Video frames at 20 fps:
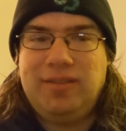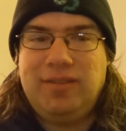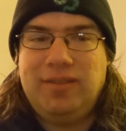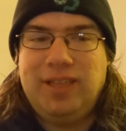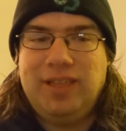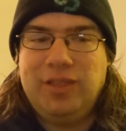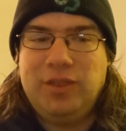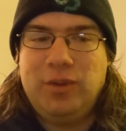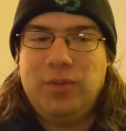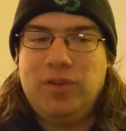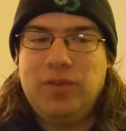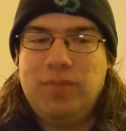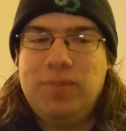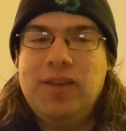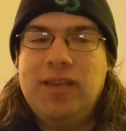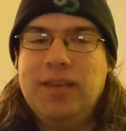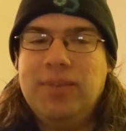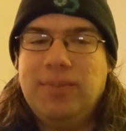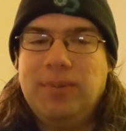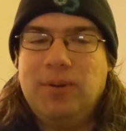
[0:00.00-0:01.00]
that those
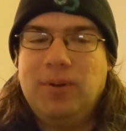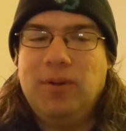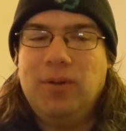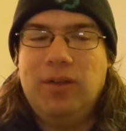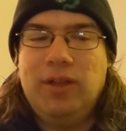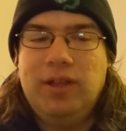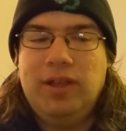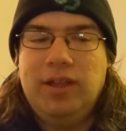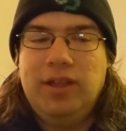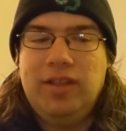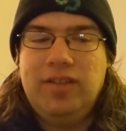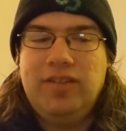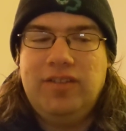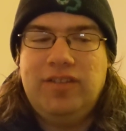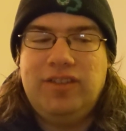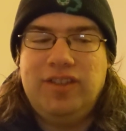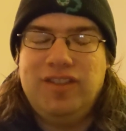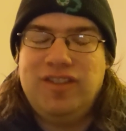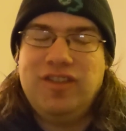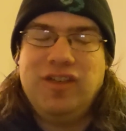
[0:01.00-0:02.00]
people
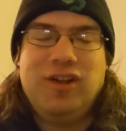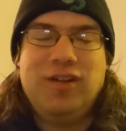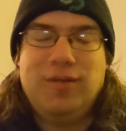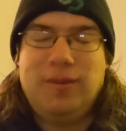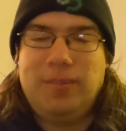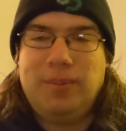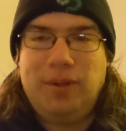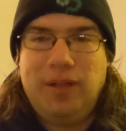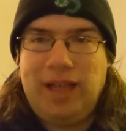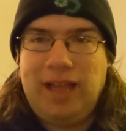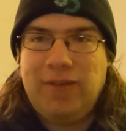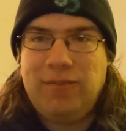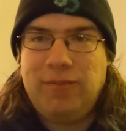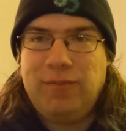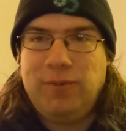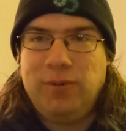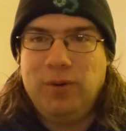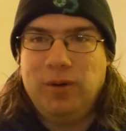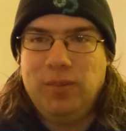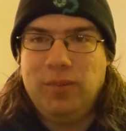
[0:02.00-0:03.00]
deserve a
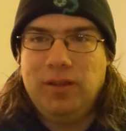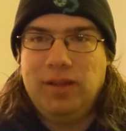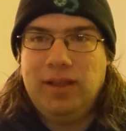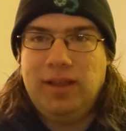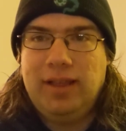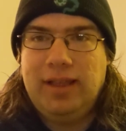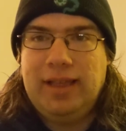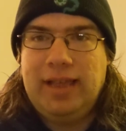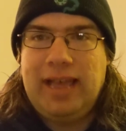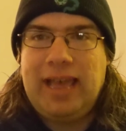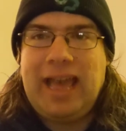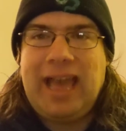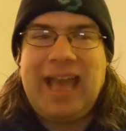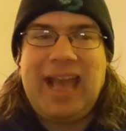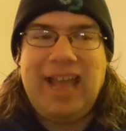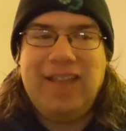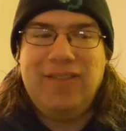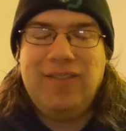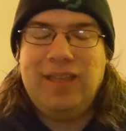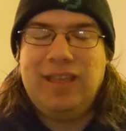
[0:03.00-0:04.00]
platform.
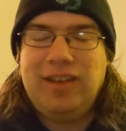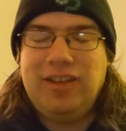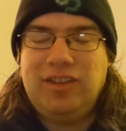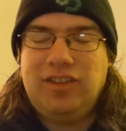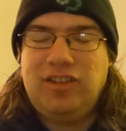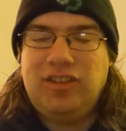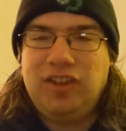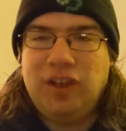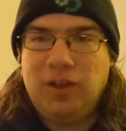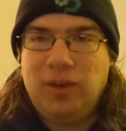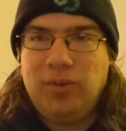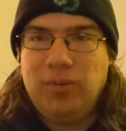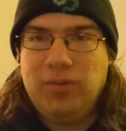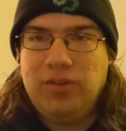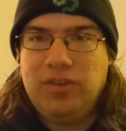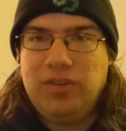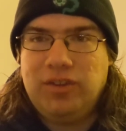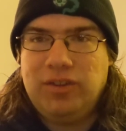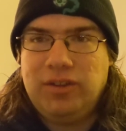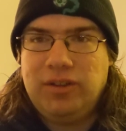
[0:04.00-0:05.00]
And they
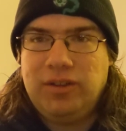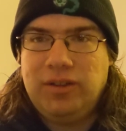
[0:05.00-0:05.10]
don't.